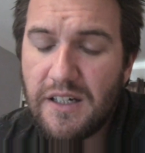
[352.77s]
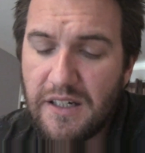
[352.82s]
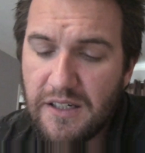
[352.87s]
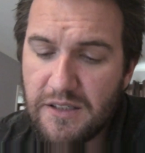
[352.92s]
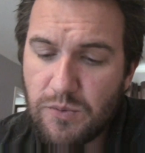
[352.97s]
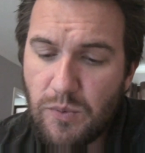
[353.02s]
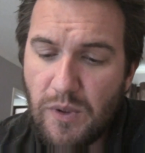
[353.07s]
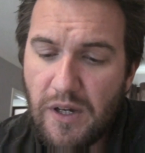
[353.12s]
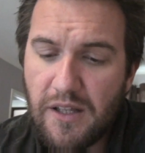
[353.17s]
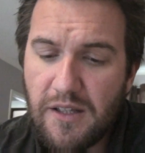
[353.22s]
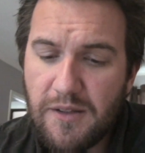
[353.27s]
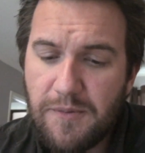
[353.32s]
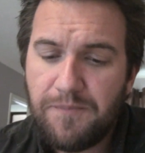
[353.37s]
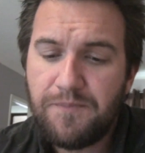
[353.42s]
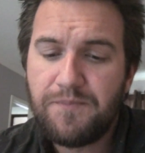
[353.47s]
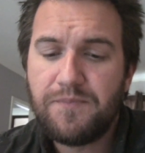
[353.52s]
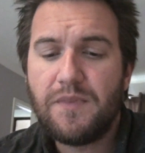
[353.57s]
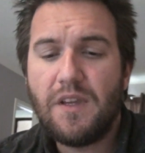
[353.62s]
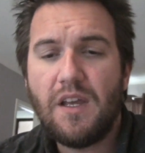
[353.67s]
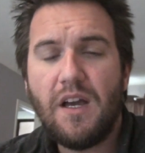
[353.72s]
as well.
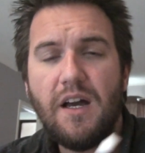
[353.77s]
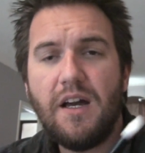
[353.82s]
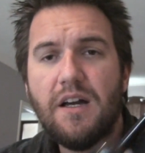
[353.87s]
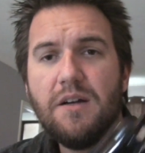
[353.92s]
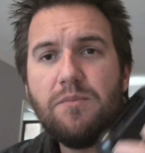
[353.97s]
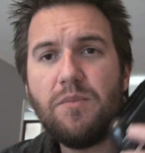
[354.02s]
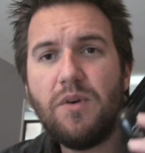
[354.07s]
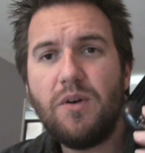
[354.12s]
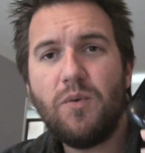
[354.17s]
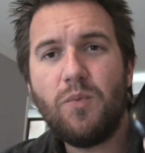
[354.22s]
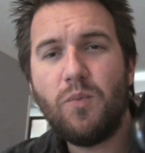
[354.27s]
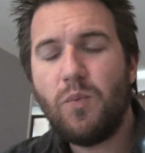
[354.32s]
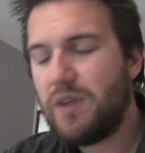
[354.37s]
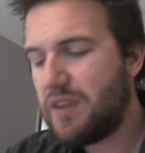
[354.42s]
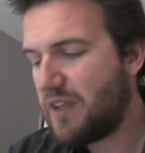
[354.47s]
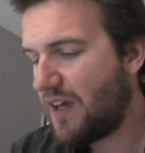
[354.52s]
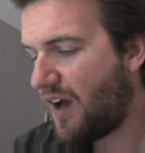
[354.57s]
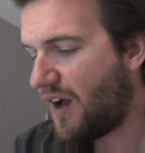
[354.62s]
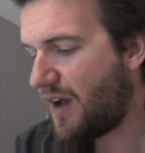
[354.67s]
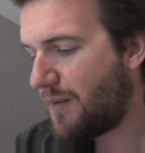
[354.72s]

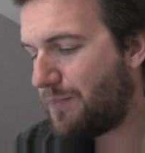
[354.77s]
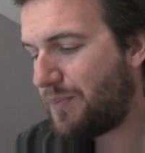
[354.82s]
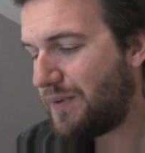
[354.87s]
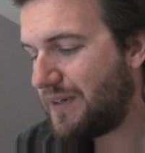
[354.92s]
With, I